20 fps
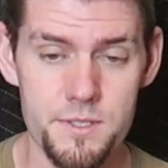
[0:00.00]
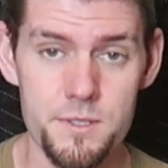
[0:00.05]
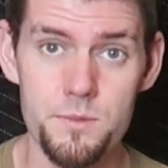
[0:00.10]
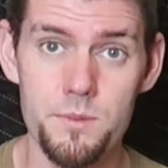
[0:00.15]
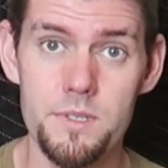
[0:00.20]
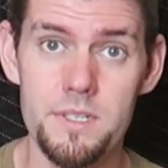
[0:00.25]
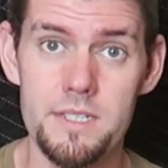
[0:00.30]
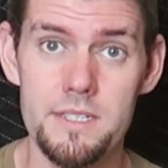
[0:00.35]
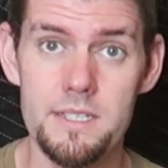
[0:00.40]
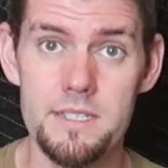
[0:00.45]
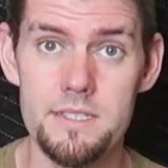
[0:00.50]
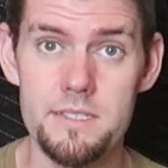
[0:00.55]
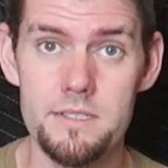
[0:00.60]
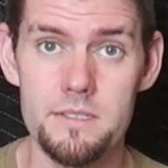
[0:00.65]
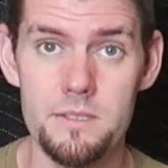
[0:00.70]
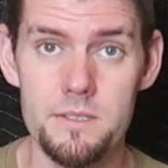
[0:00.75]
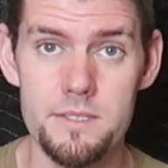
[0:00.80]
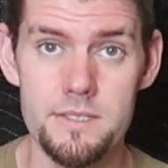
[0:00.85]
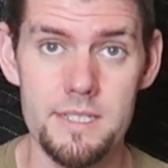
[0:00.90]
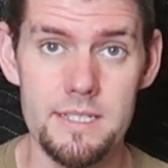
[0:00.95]
is what this
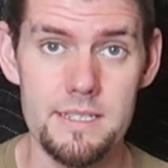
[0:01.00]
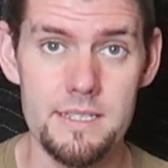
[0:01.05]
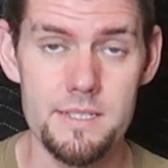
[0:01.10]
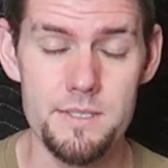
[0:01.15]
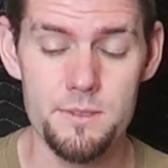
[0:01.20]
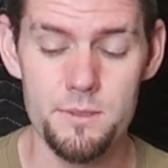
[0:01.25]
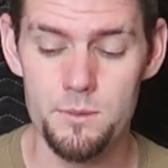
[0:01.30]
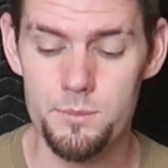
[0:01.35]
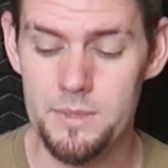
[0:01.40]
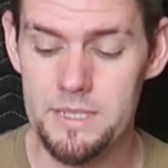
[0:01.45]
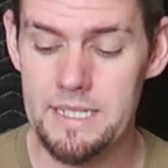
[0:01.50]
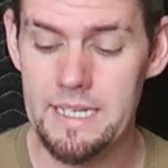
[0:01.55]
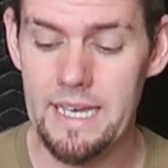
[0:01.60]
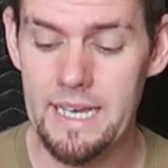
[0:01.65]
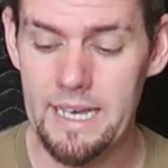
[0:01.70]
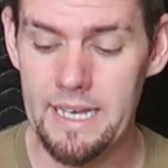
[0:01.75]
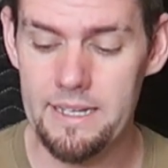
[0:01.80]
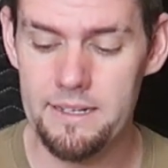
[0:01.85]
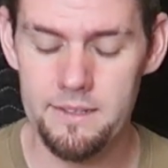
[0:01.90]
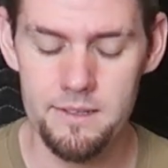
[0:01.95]
looks like this will be
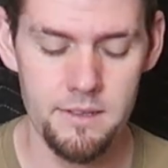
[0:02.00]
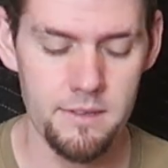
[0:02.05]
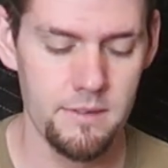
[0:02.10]
at.